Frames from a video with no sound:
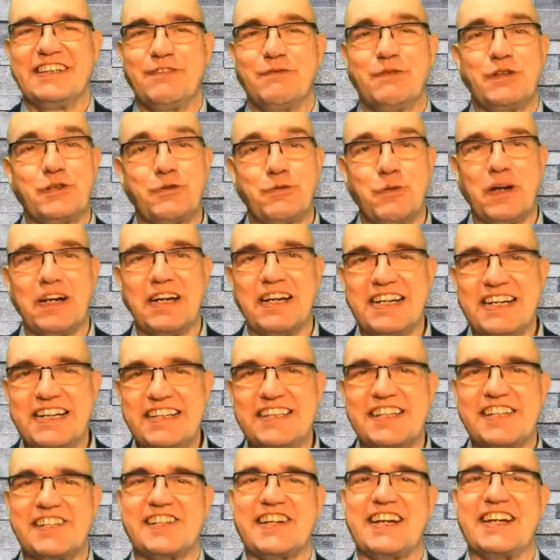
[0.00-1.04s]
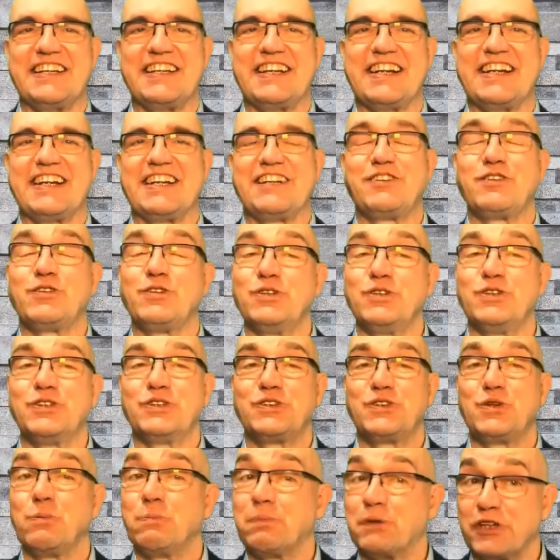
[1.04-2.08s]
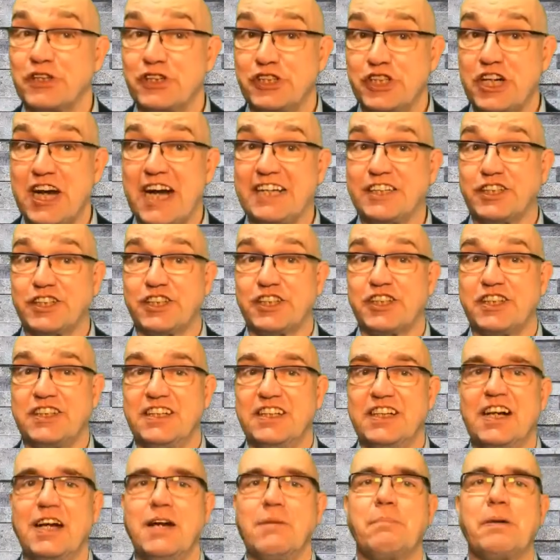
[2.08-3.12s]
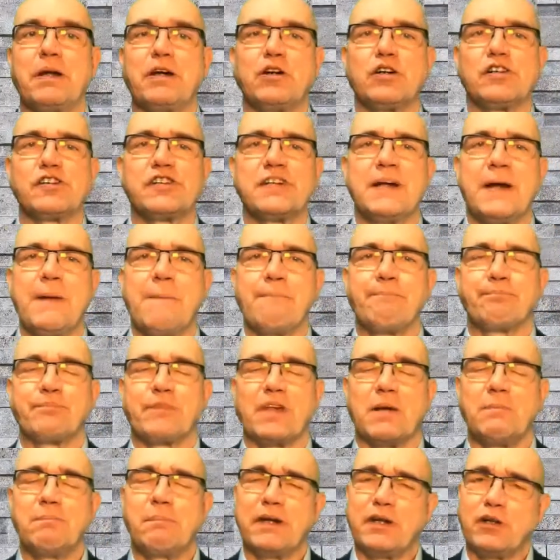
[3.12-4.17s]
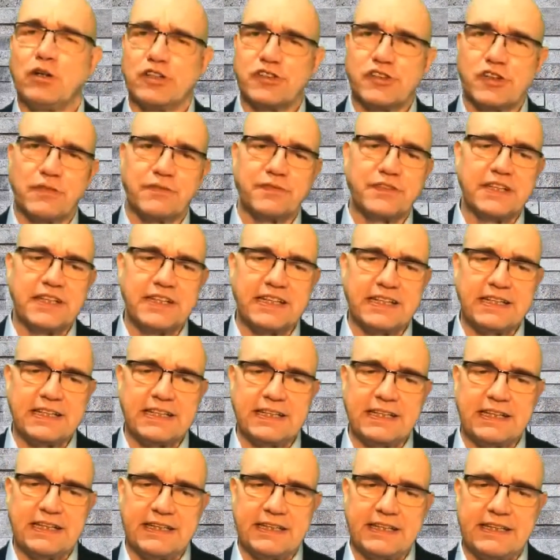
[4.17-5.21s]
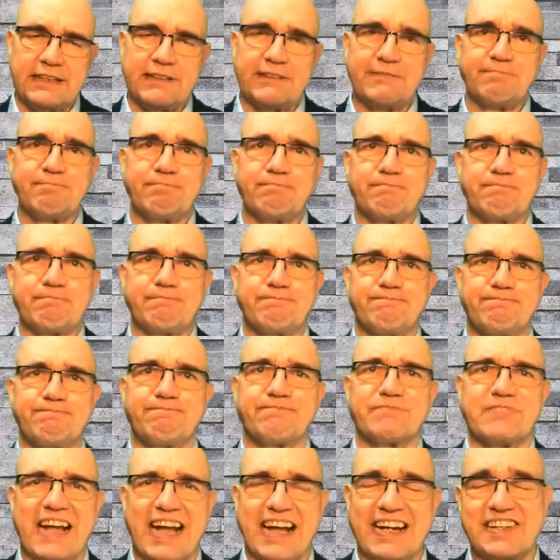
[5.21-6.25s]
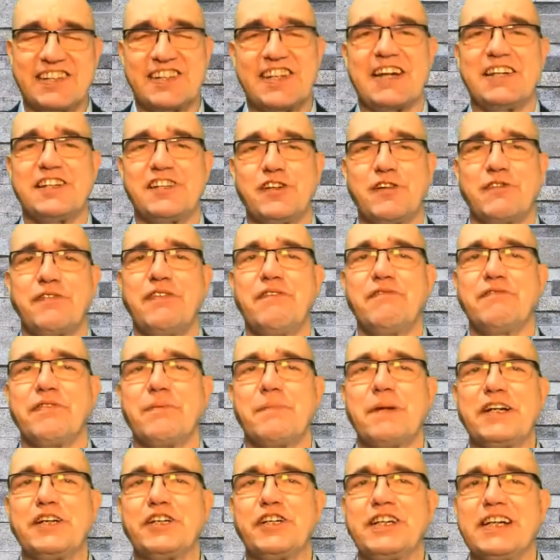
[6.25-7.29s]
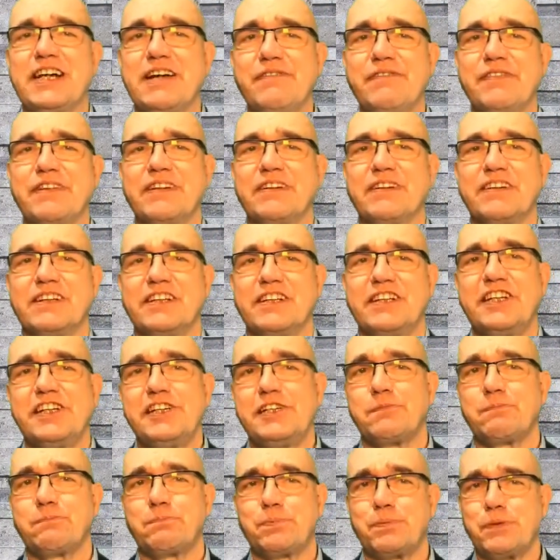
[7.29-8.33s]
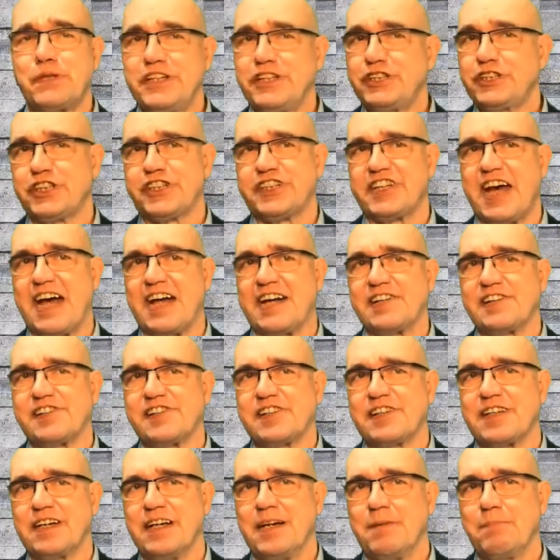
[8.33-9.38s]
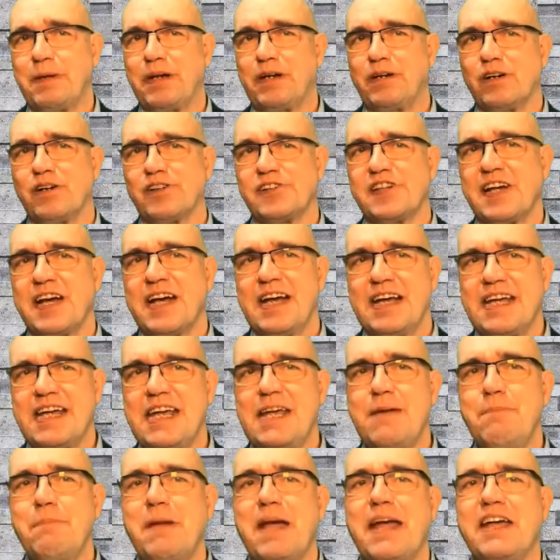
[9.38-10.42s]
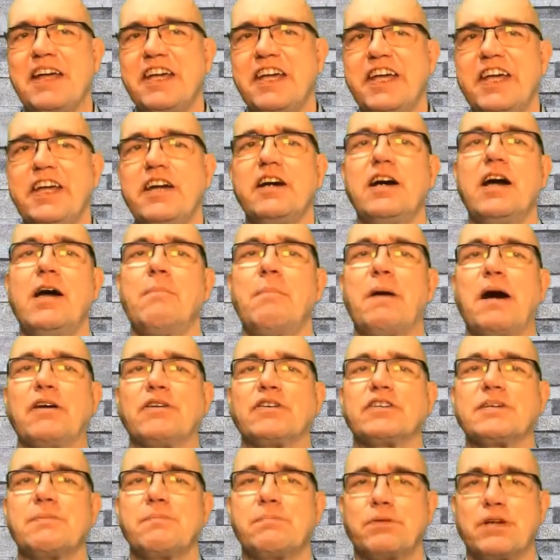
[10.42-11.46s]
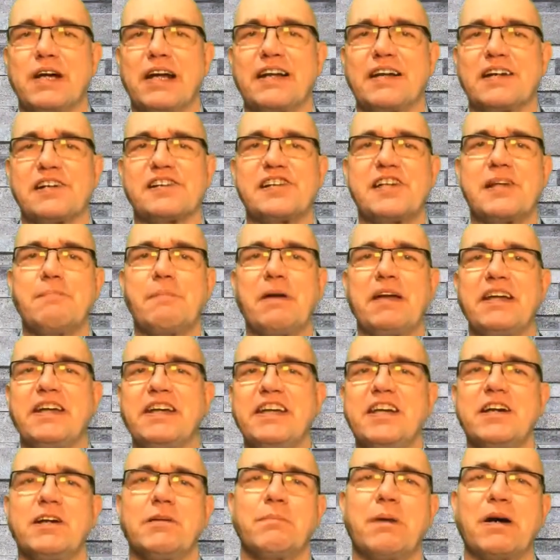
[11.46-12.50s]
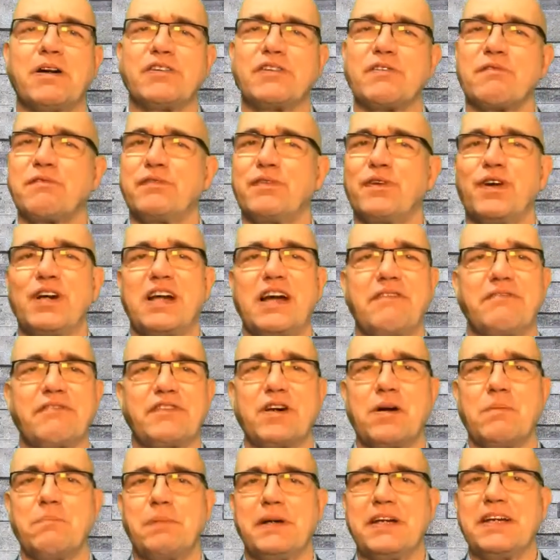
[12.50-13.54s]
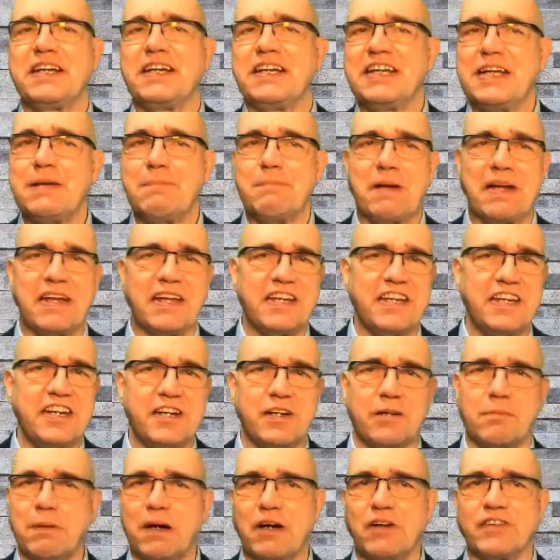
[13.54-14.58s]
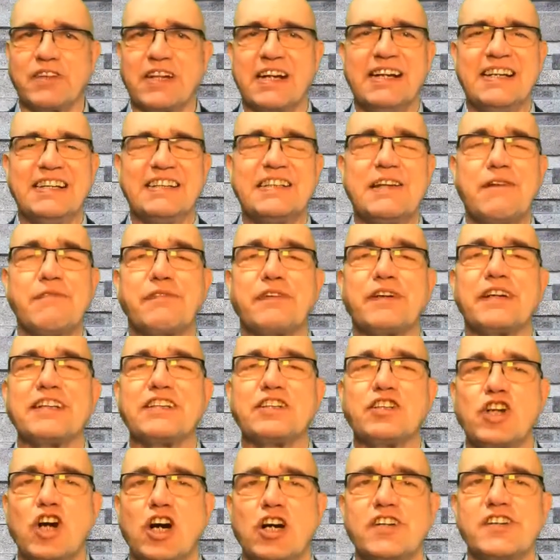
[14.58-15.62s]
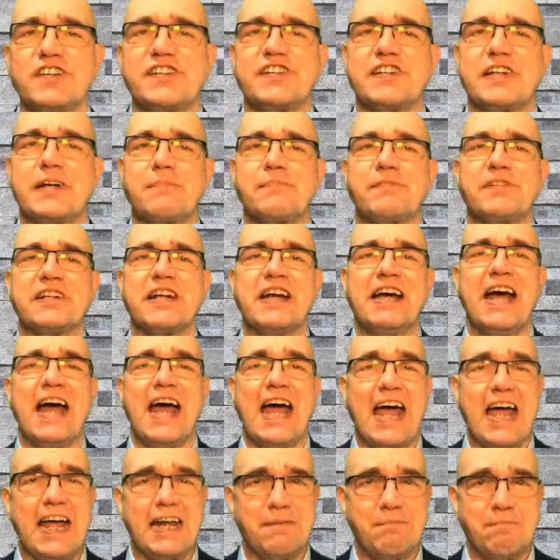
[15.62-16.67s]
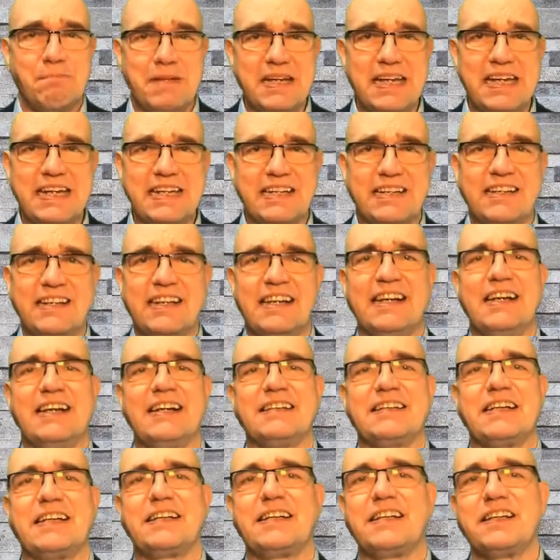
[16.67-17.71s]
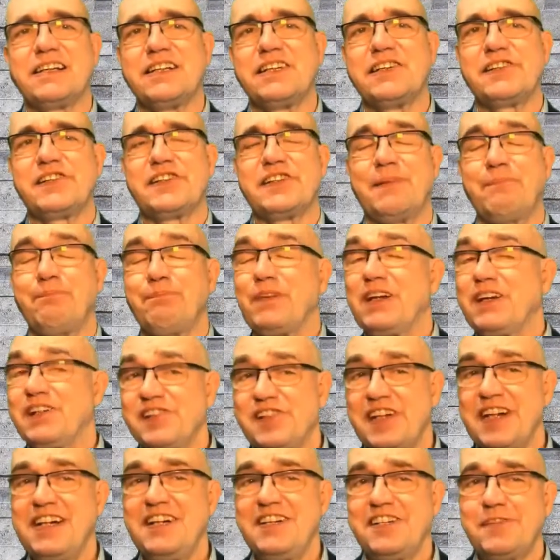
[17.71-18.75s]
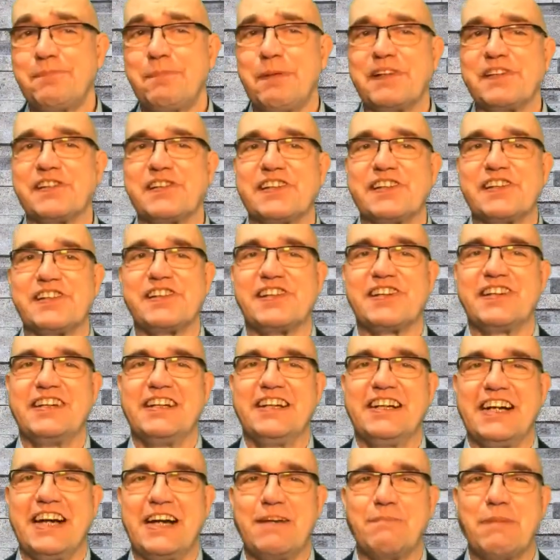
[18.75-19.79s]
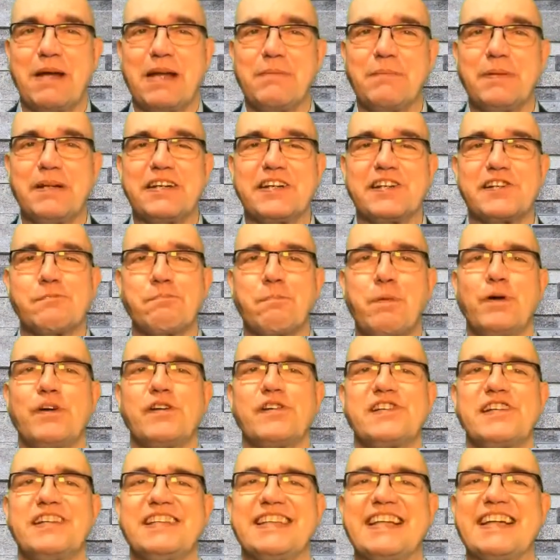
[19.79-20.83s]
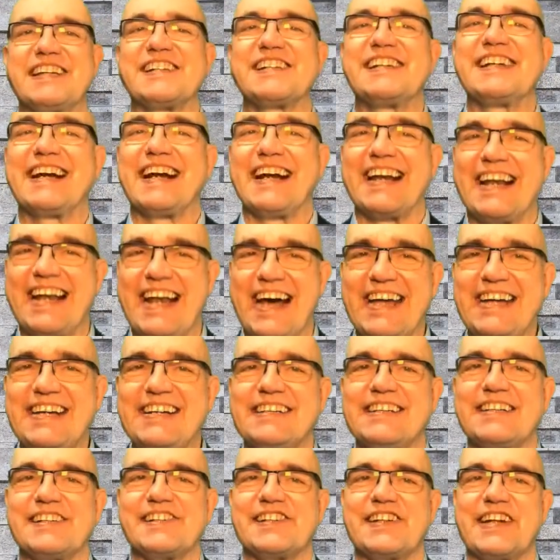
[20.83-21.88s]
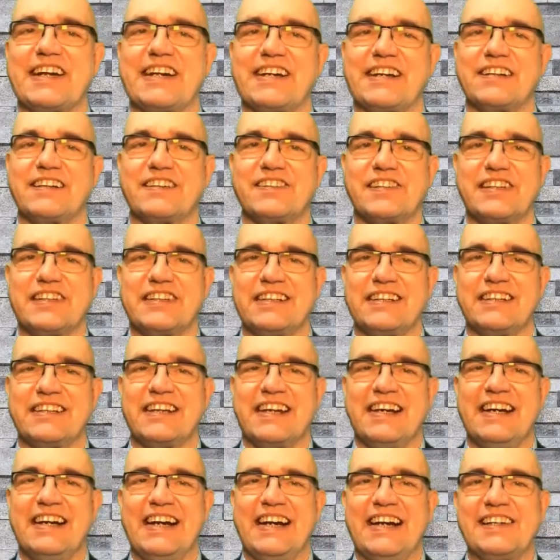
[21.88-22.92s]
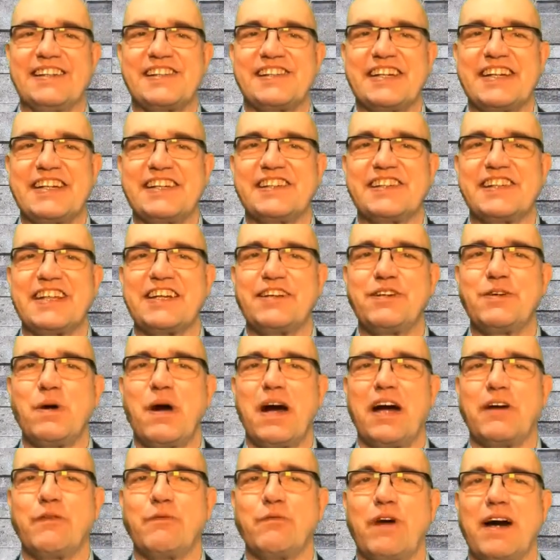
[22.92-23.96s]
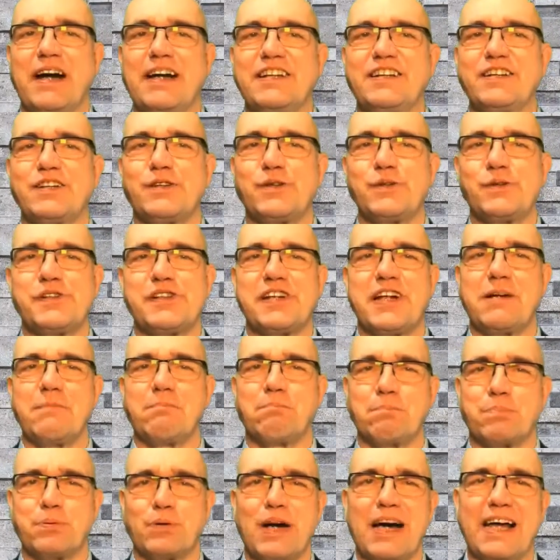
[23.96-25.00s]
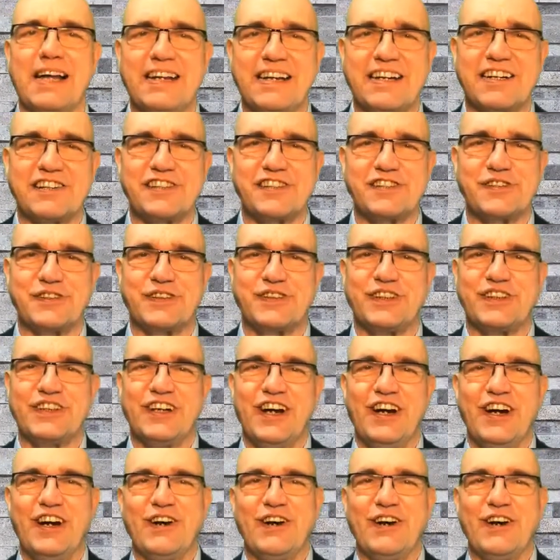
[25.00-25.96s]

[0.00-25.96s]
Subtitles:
which will lead this candidate to prejudge because of the excess of information given. He's prejudiced because he may hear about the products, he may hear about the for-life company, he may hear about different concepts and mean that it is a sales business. And maybe this person doesn't like the sales and thinks that you are invited to sell products or